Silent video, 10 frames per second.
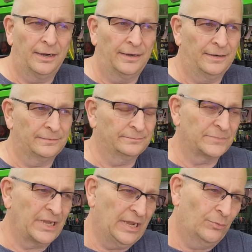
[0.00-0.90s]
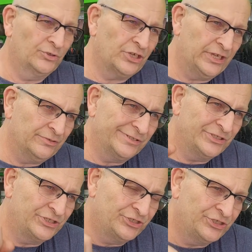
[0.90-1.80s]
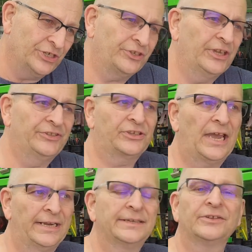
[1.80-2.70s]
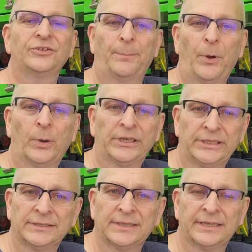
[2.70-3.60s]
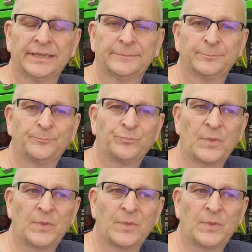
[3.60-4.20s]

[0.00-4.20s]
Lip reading: It was just, it's kind of disappointing that,